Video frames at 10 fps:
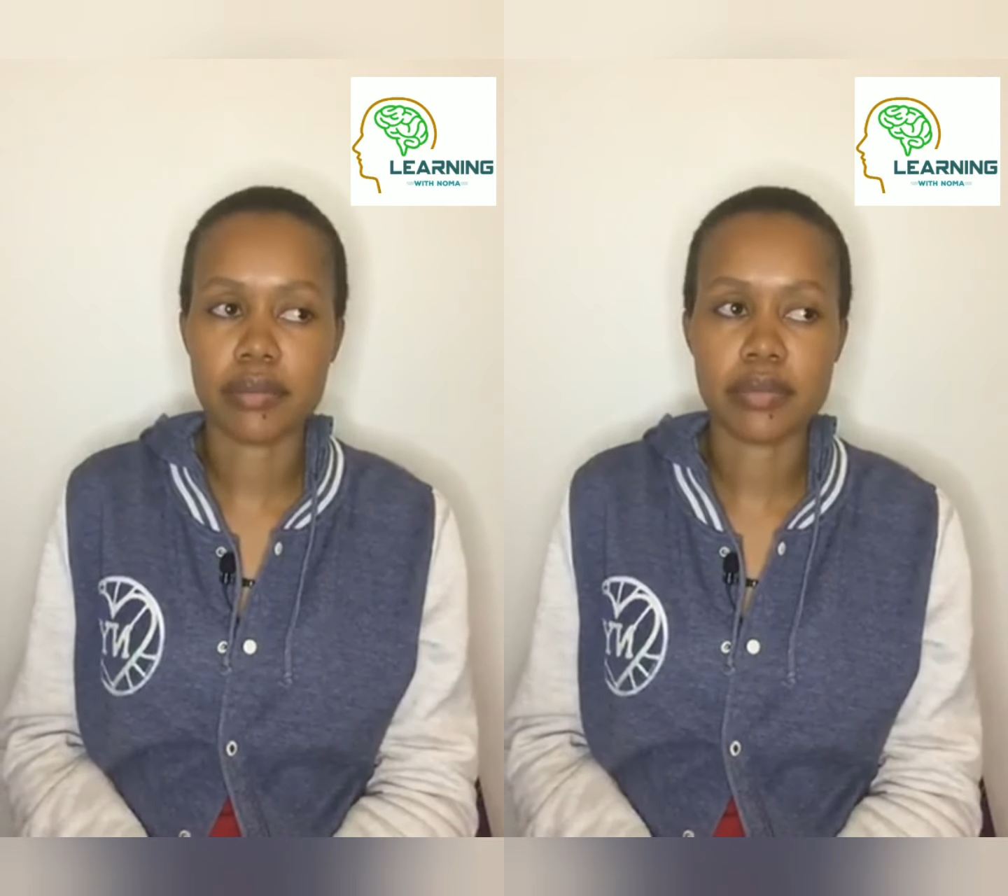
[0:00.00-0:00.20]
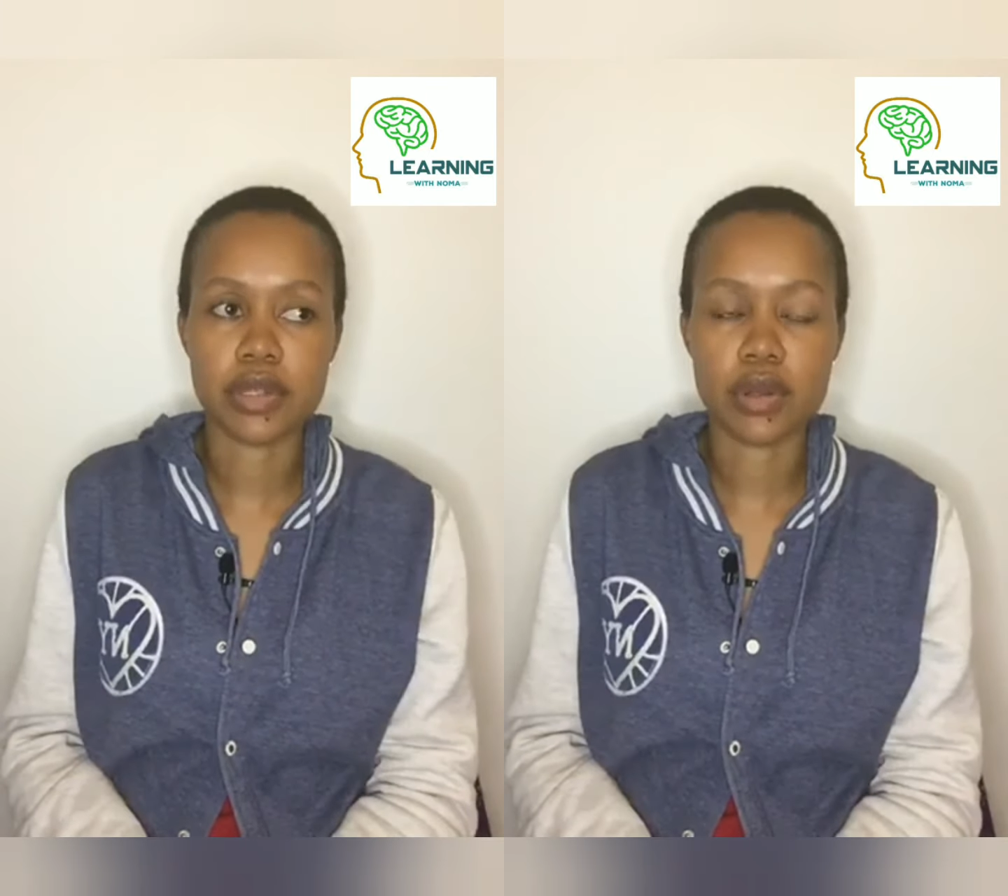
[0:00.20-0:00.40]

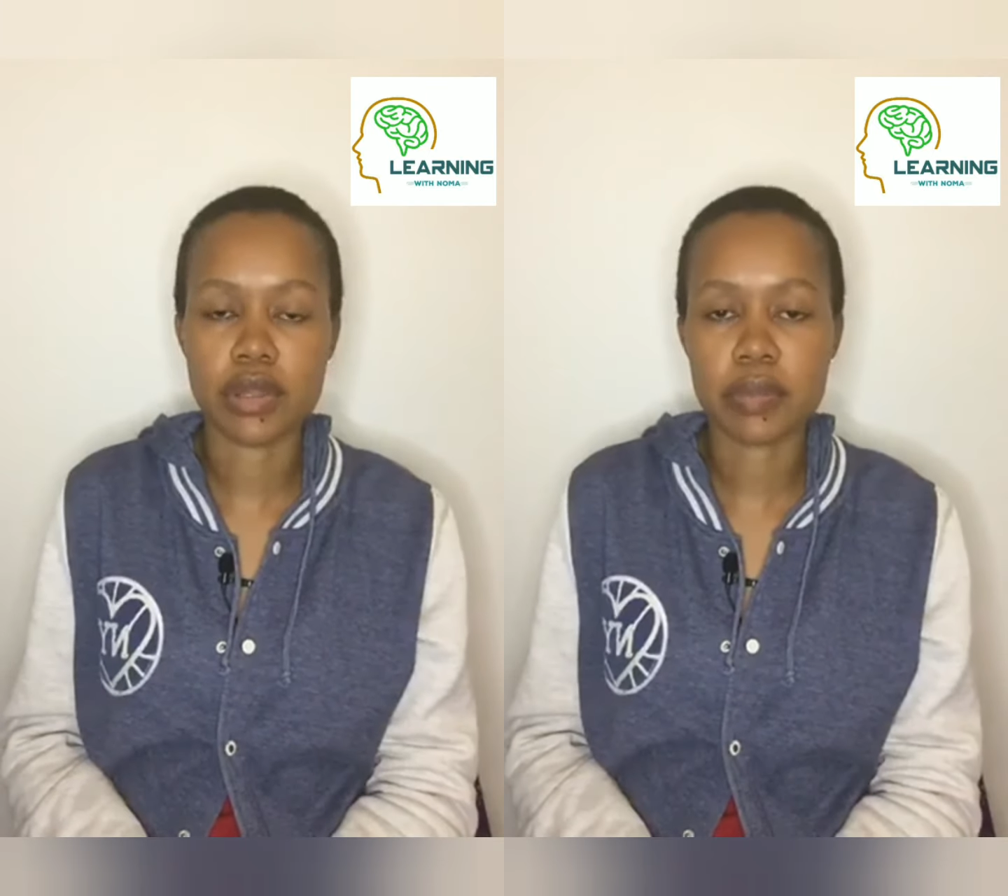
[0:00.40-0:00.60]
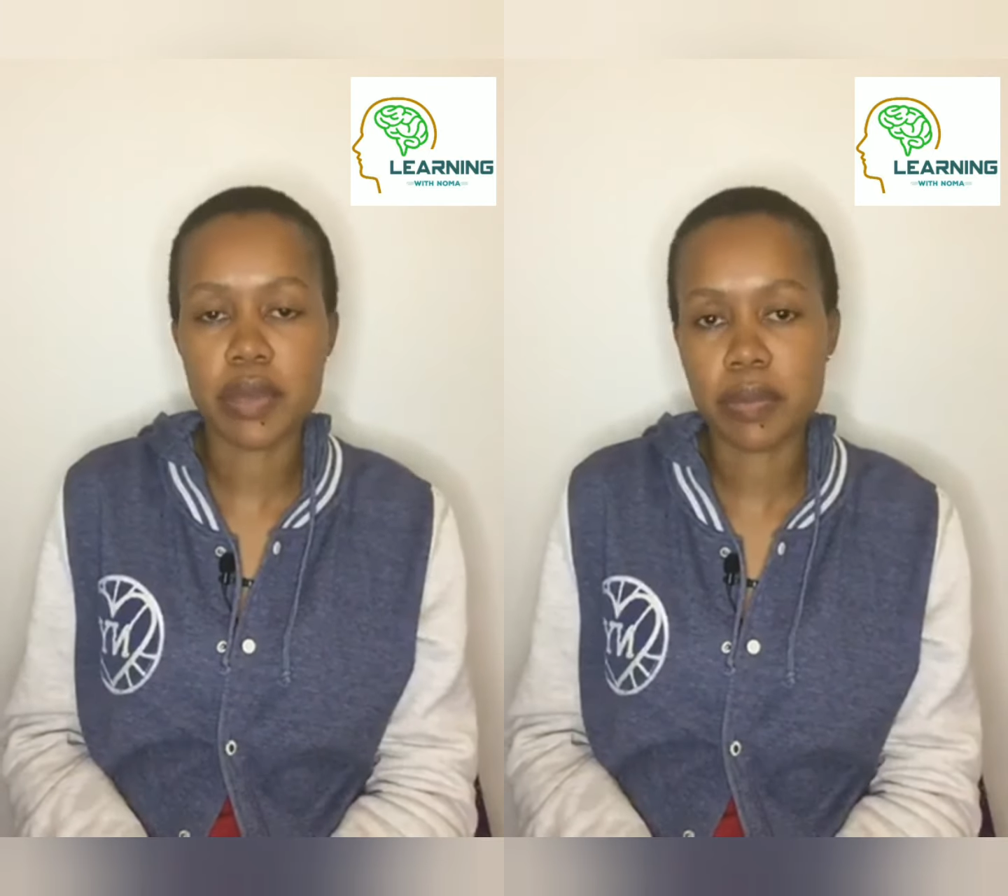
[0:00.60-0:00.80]
you know, the
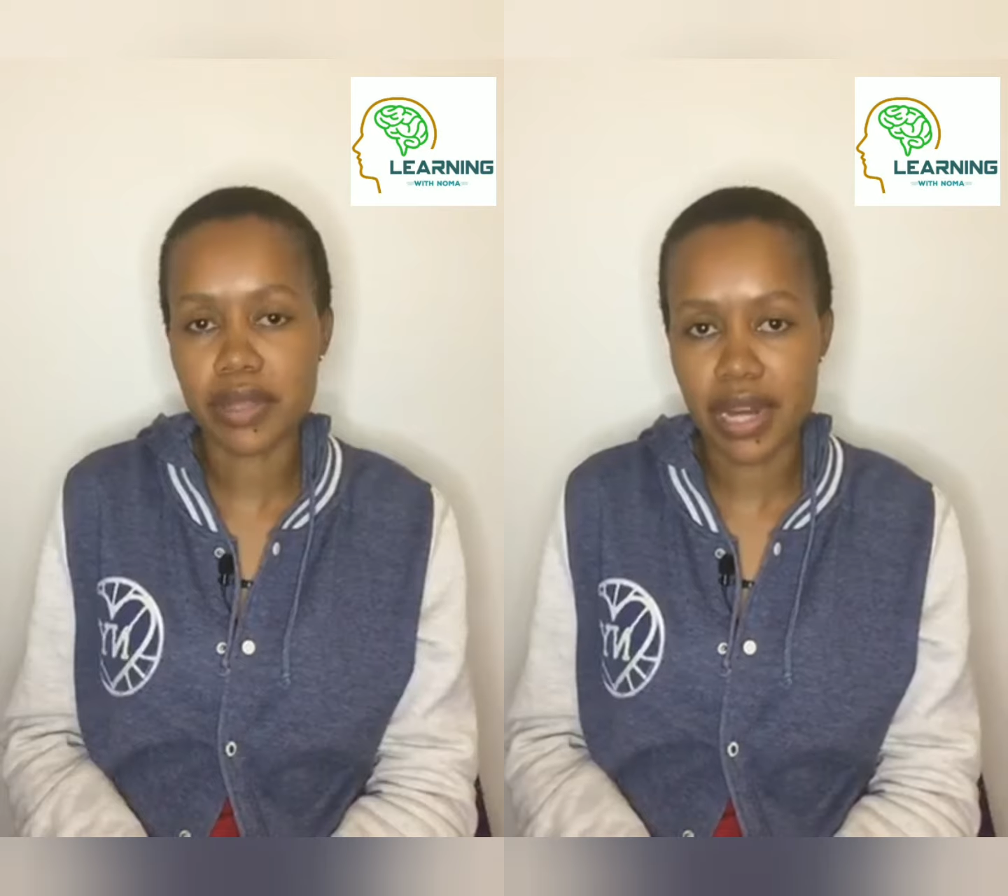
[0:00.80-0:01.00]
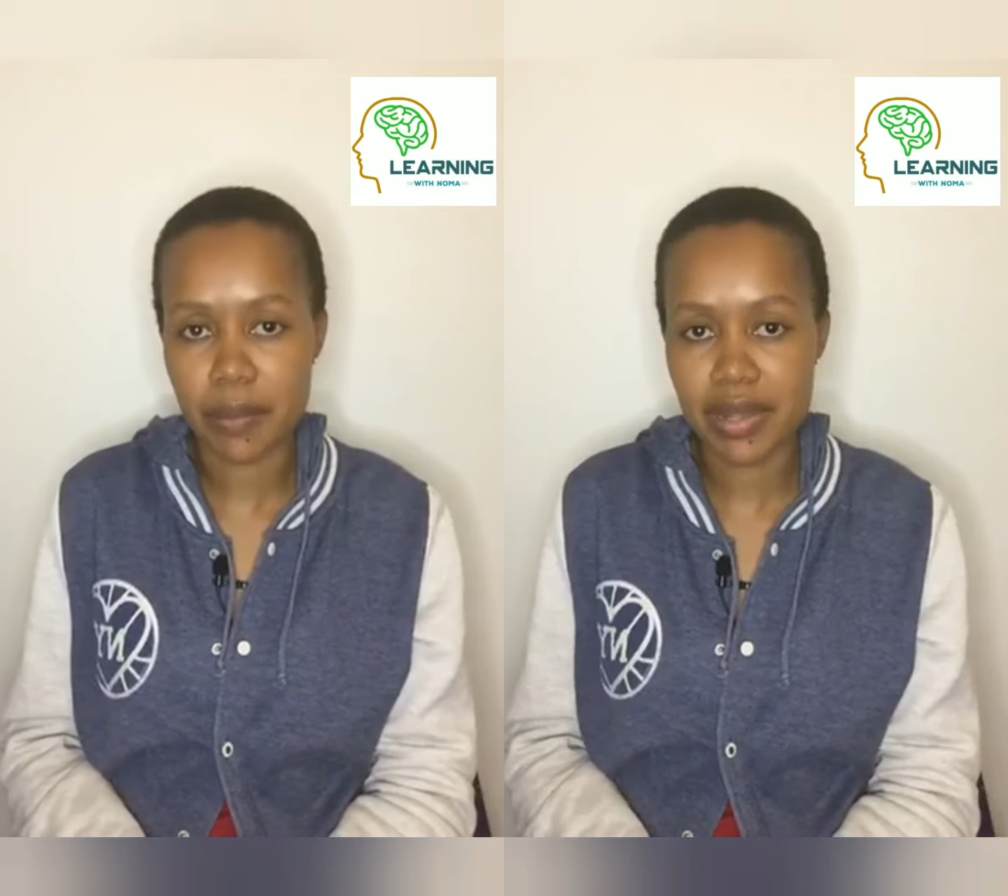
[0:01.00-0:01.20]
people
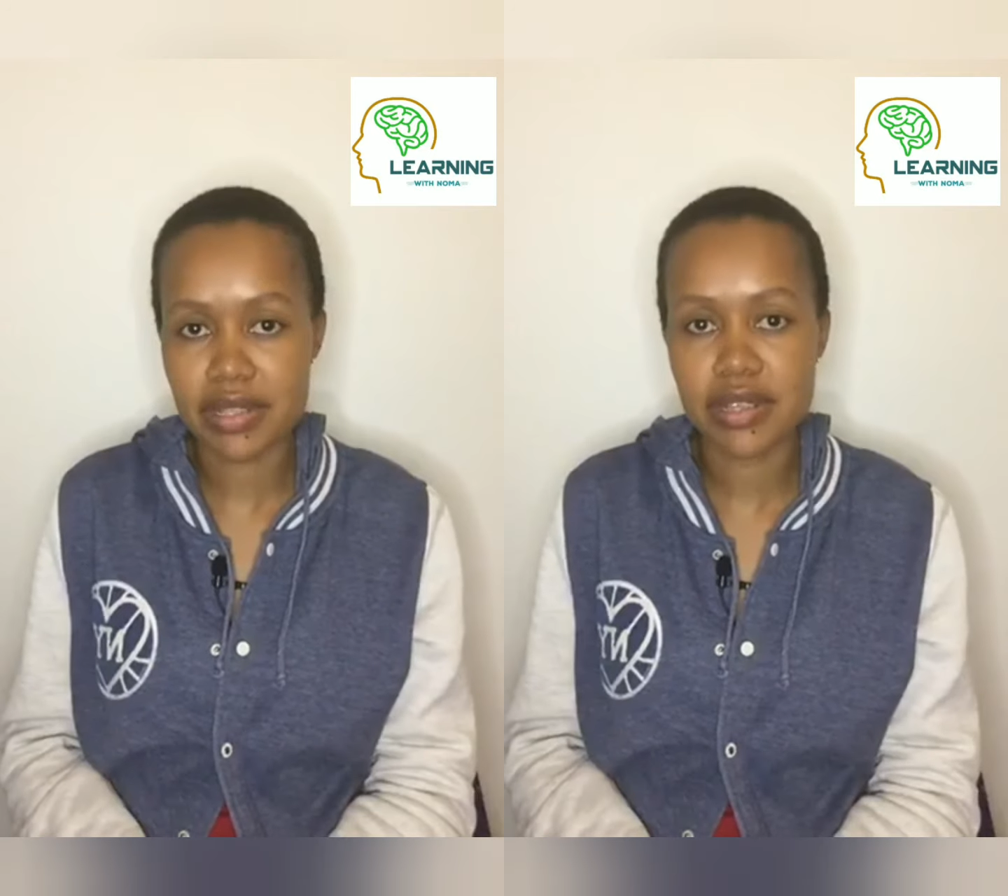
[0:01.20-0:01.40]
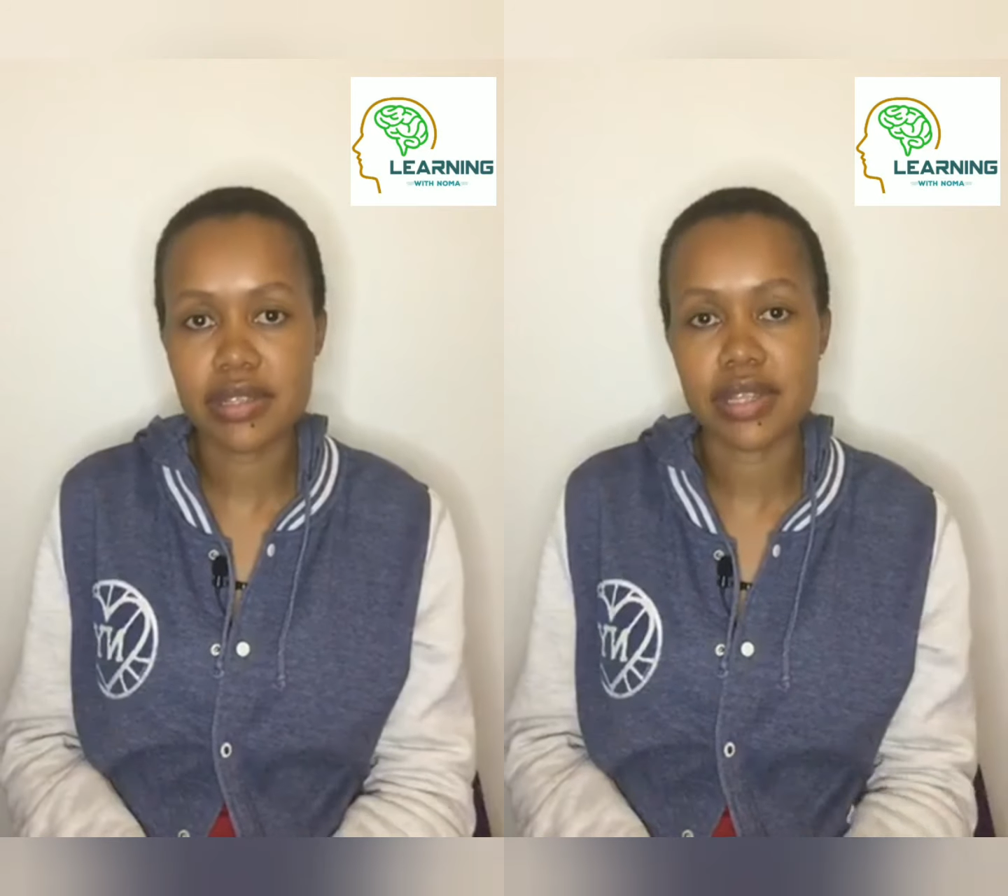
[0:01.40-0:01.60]
that I'm
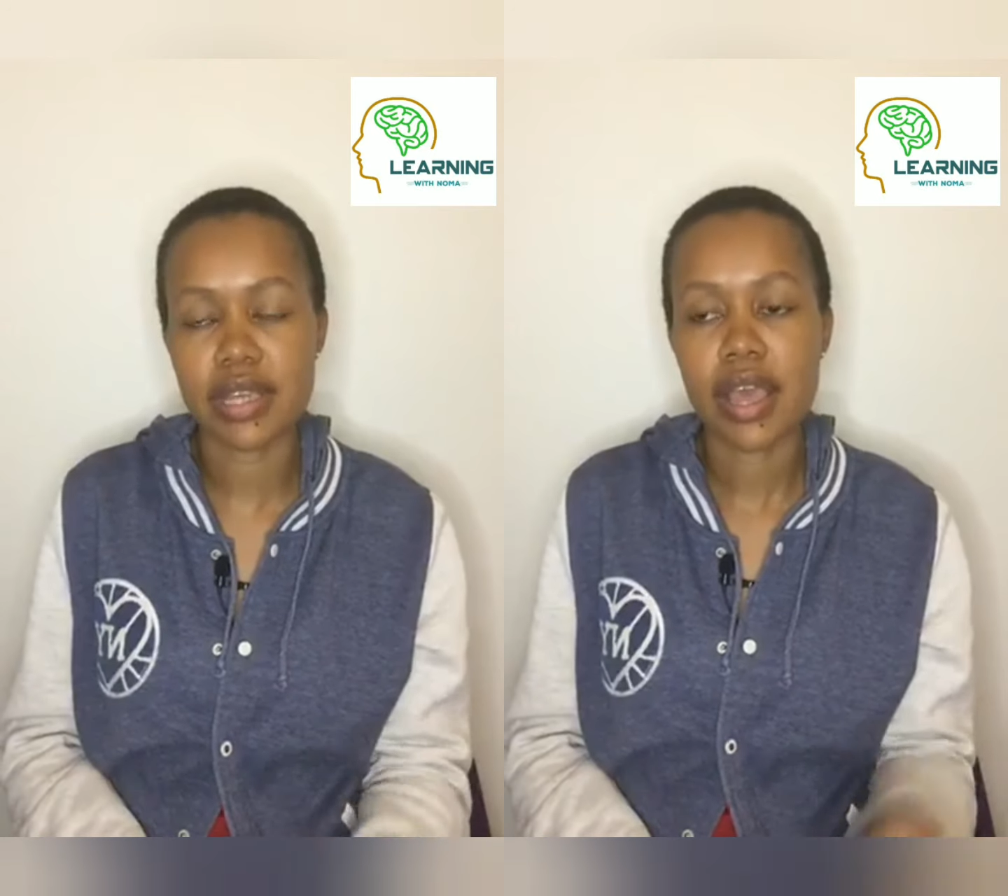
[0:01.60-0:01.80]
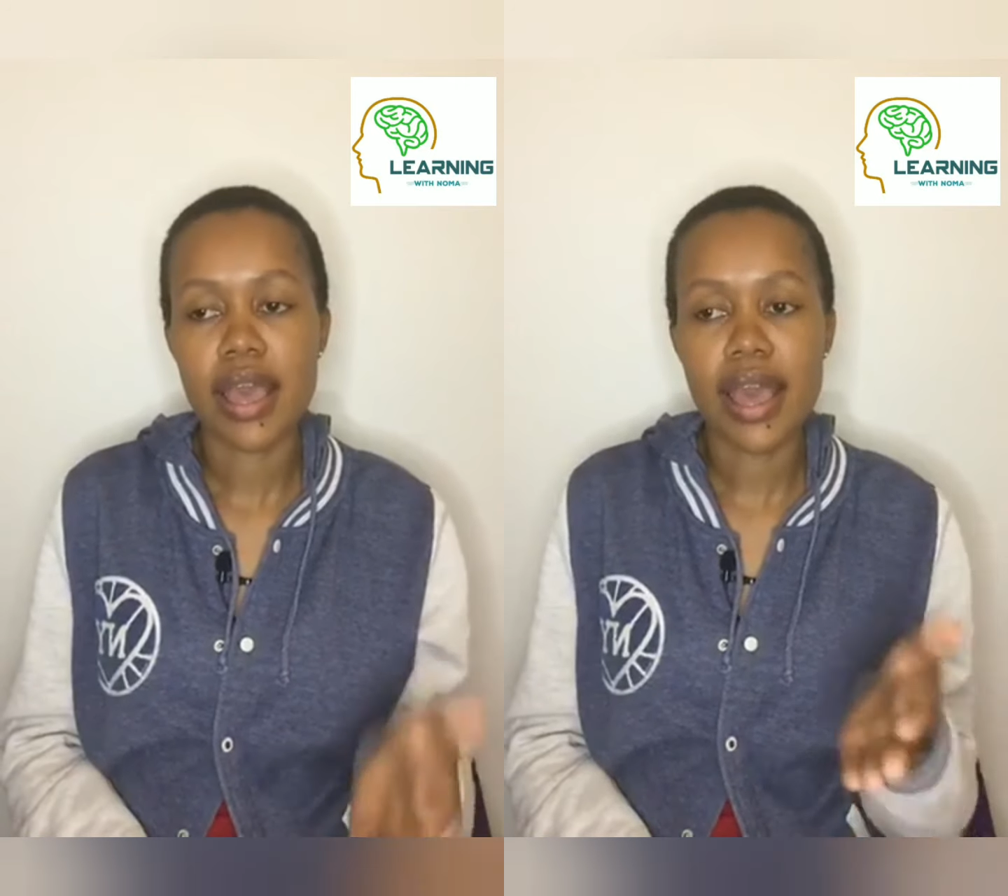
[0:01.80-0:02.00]
assisting,